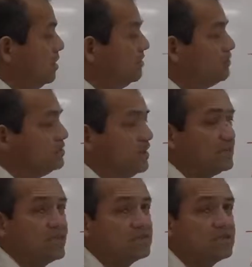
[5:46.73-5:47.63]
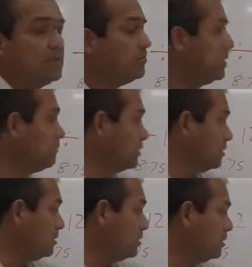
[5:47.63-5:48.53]
if you take that same
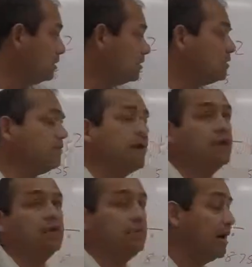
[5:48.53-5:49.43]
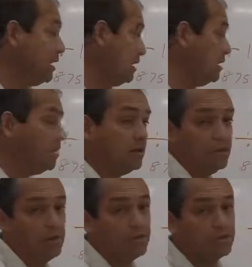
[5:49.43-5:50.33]
number and you divide it by
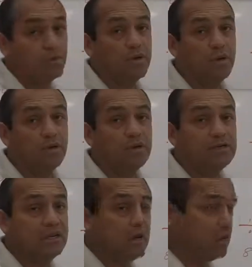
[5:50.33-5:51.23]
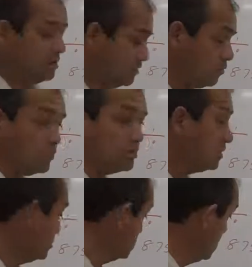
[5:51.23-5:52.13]
310, which
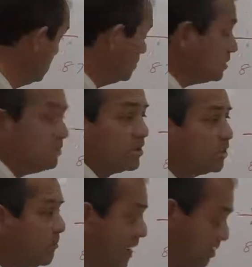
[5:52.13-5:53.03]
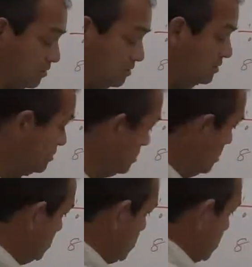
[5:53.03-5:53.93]
is the bigger panel,
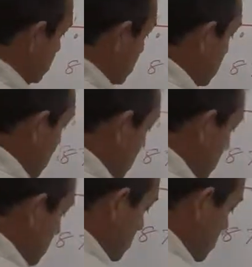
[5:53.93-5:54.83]
the 310,